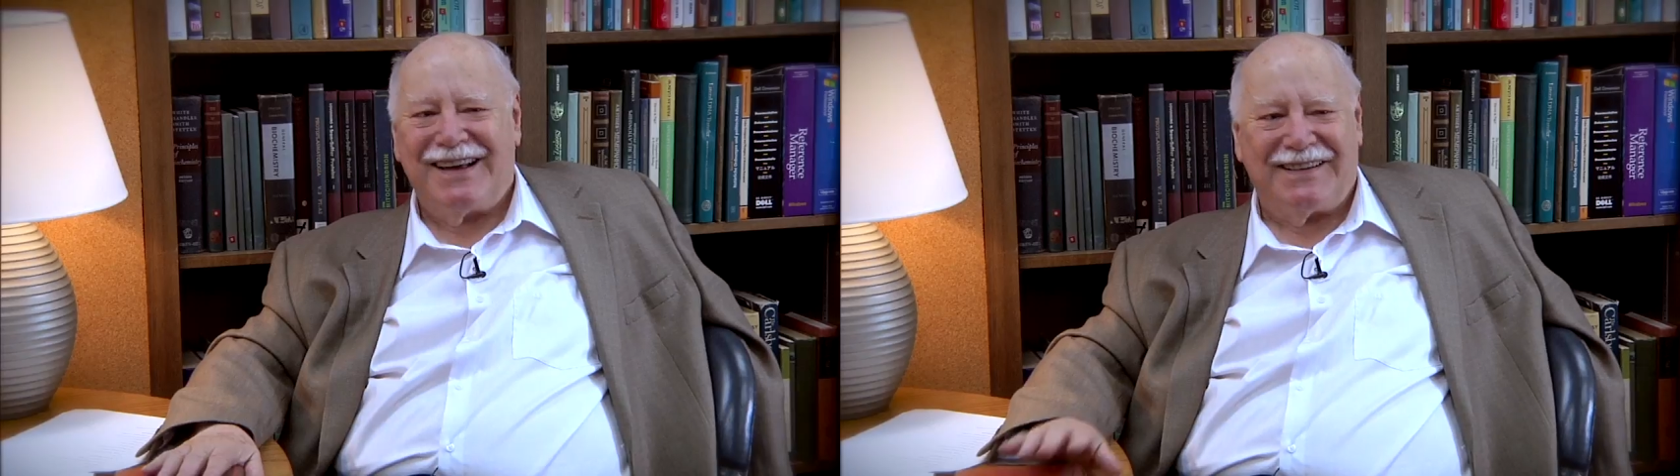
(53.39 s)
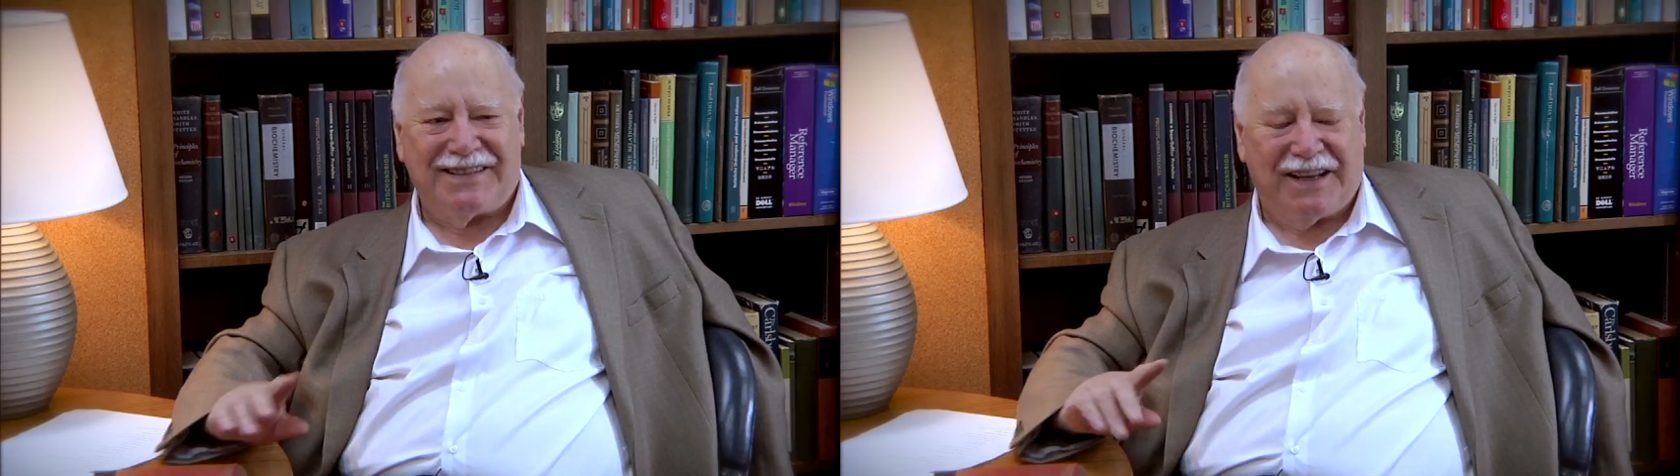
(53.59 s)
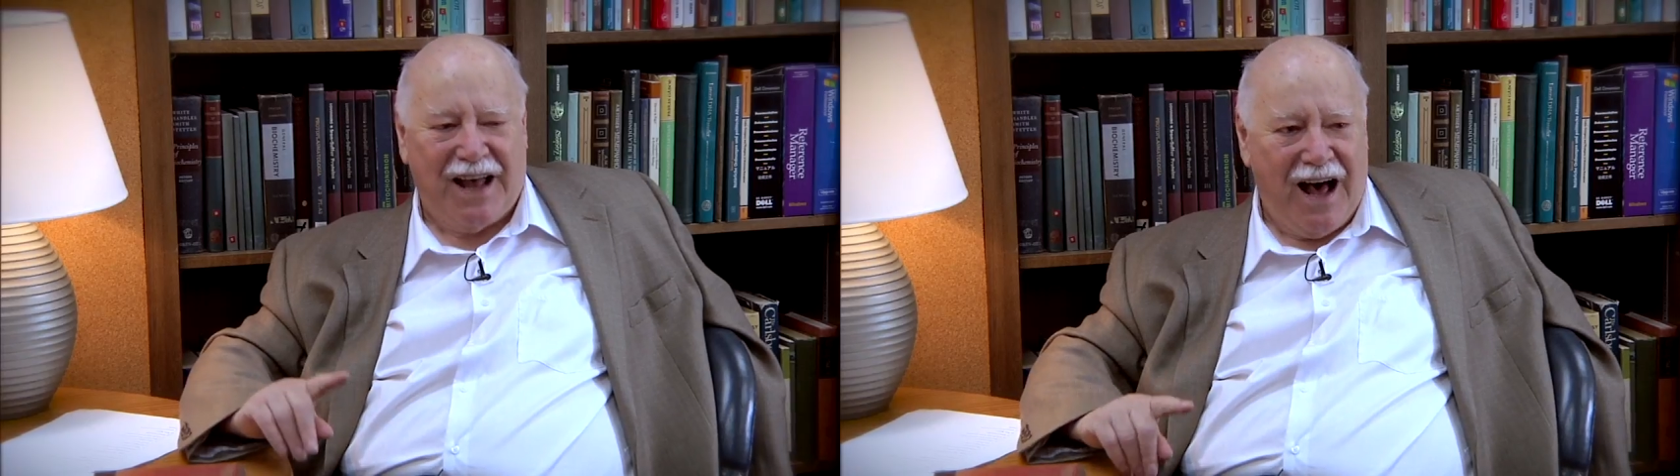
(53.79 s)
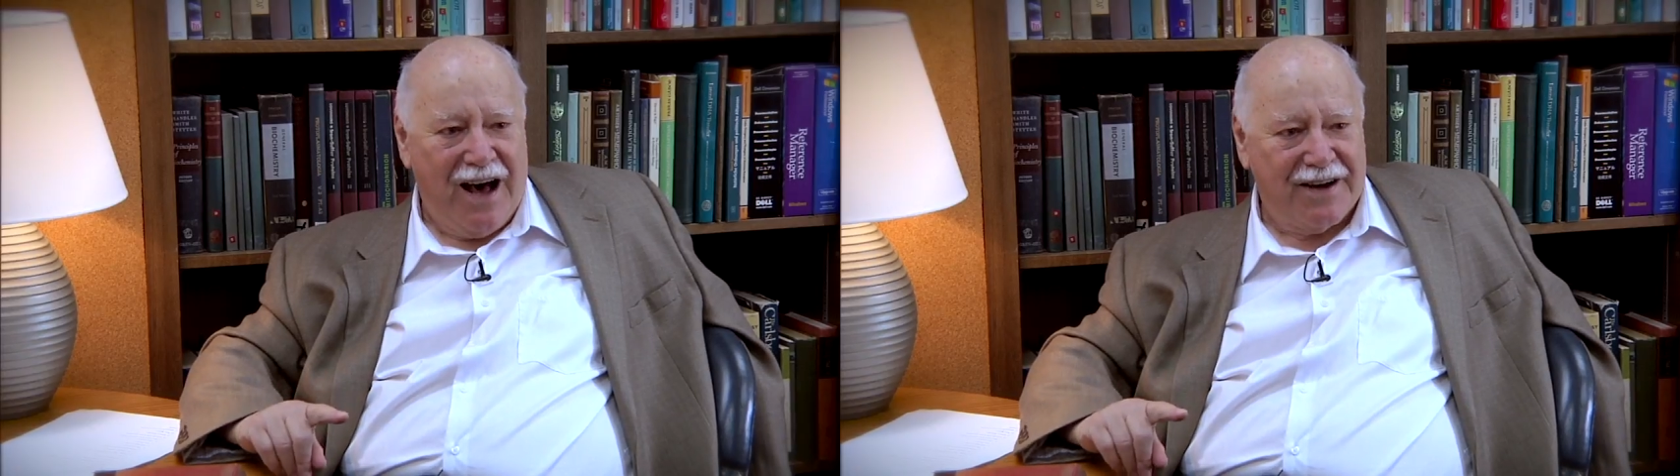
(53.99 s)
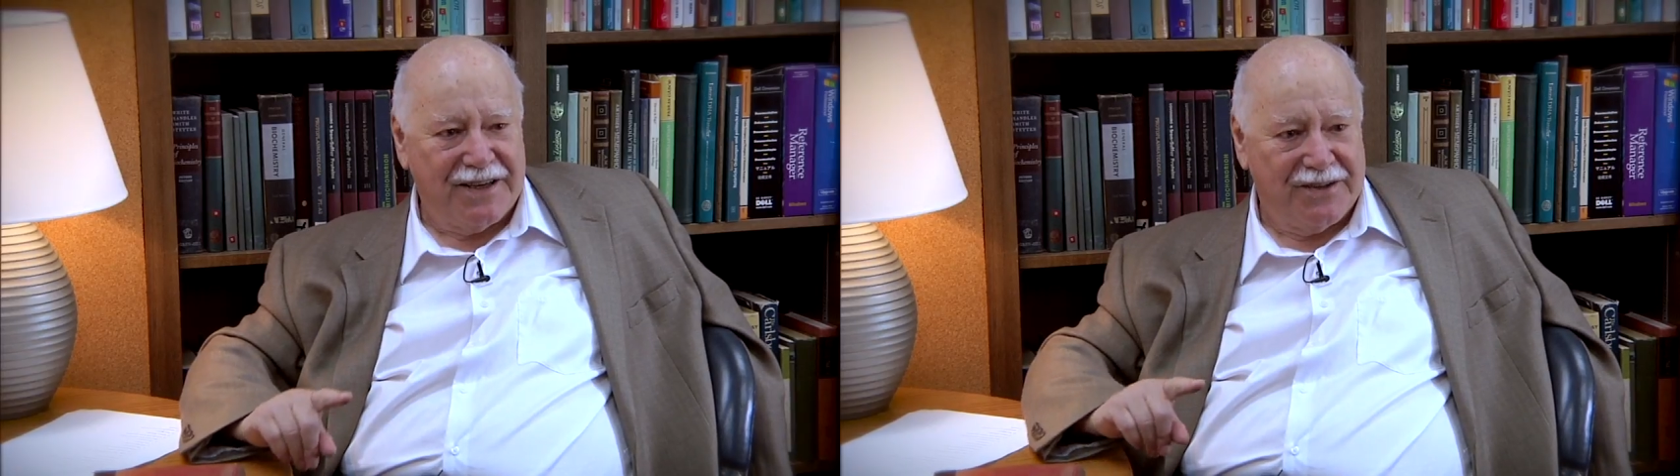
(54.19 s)
there is an
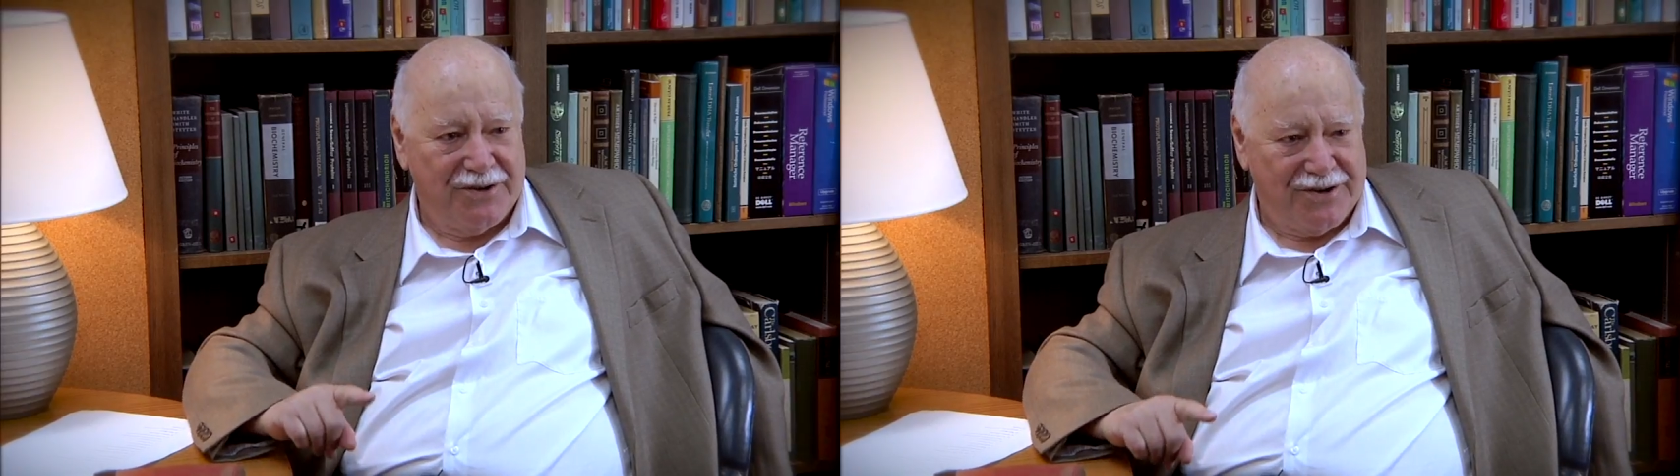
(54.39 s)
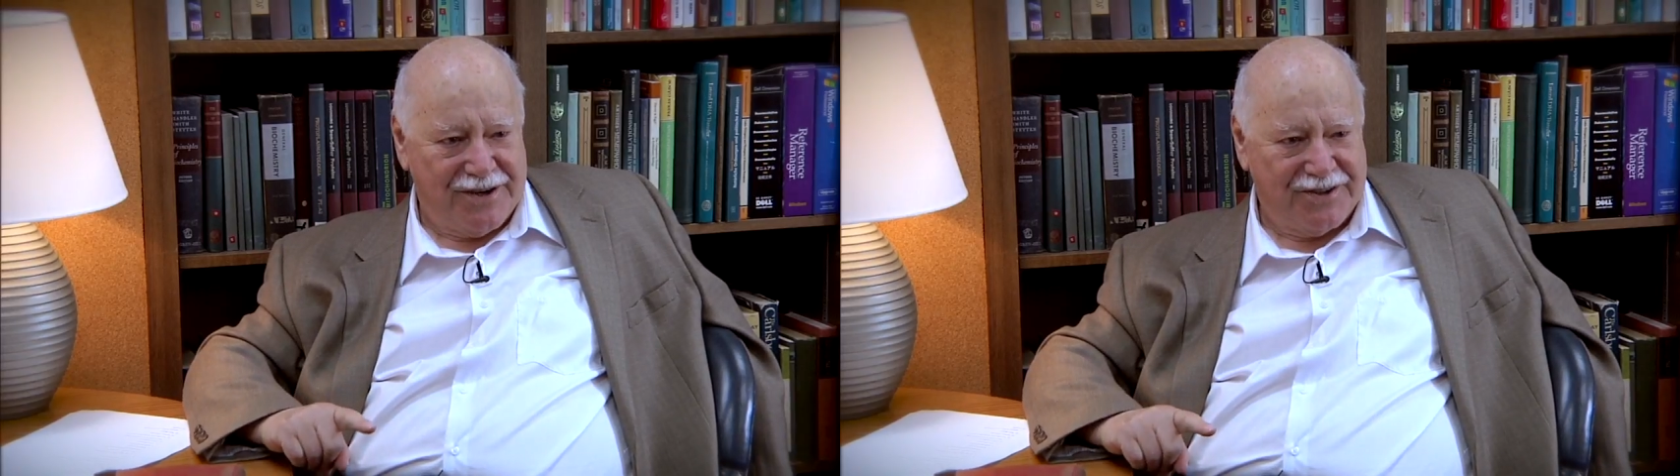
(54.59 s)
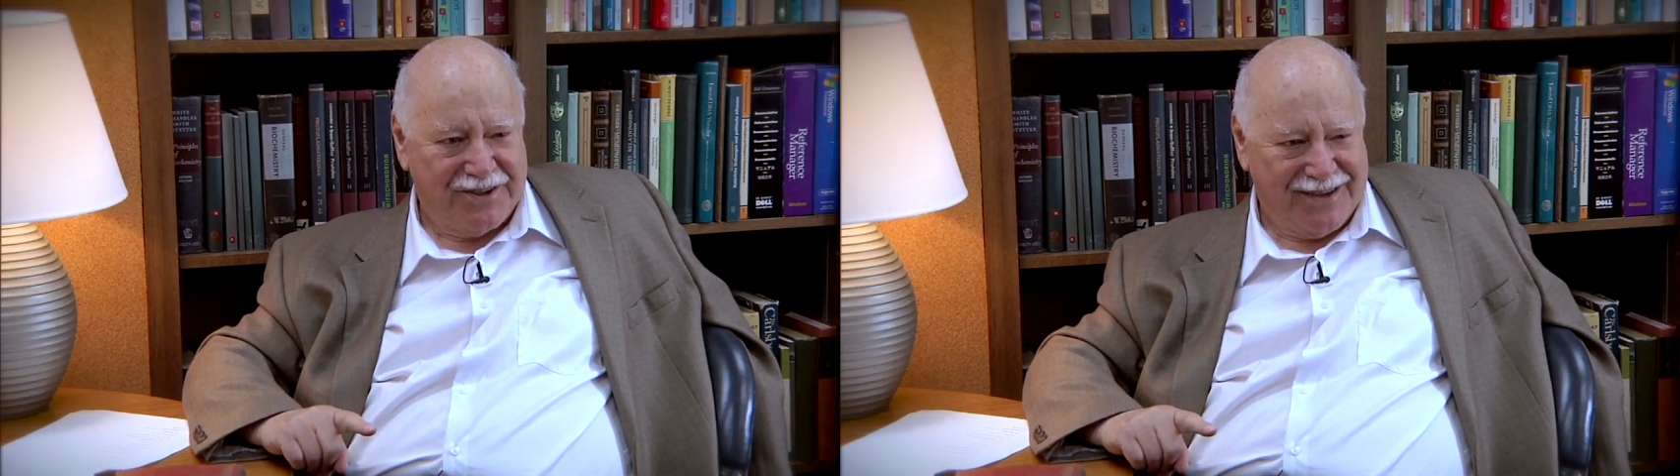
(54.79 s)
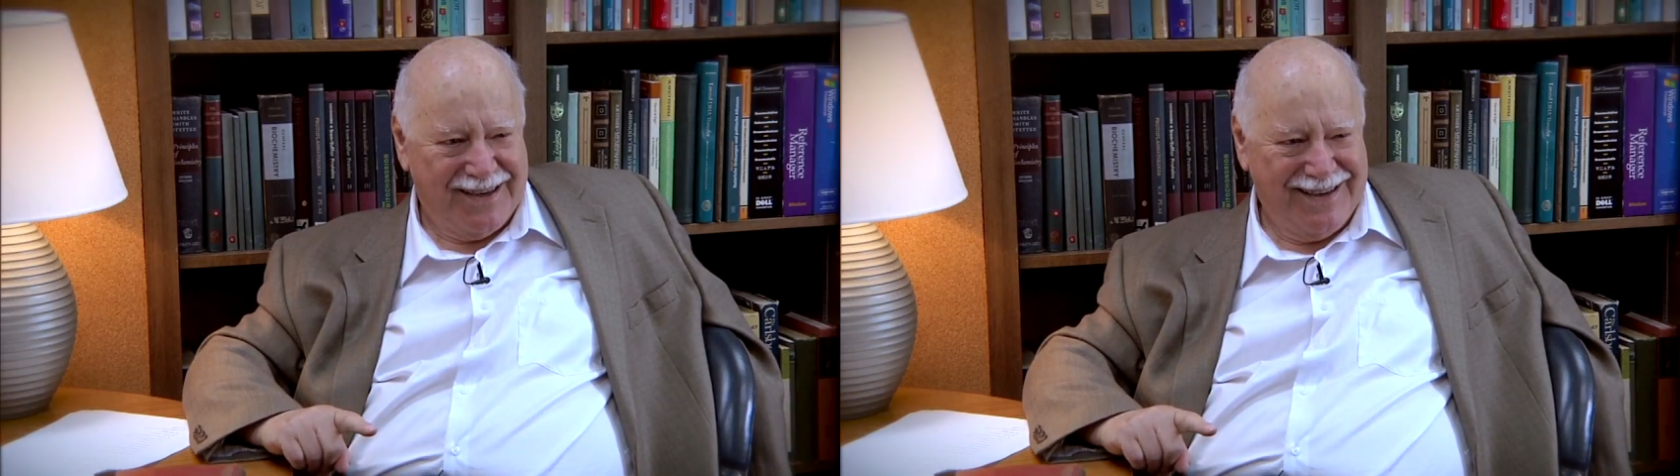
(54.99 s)
R in the Russian,